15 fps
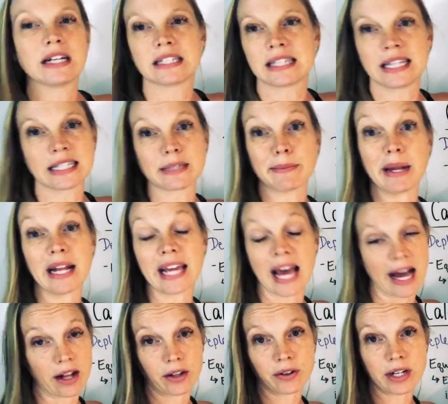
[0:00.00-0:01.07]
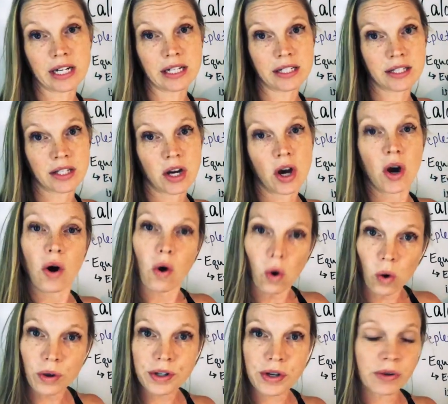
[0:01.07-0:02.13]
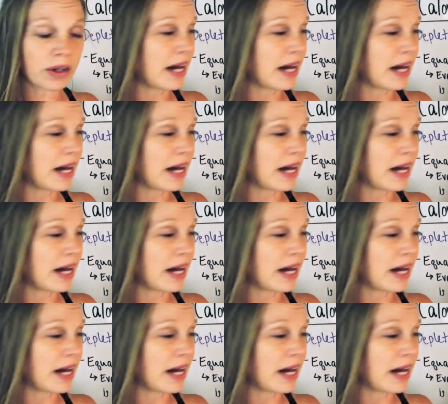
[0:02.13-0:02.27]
it's this many calories? Or do you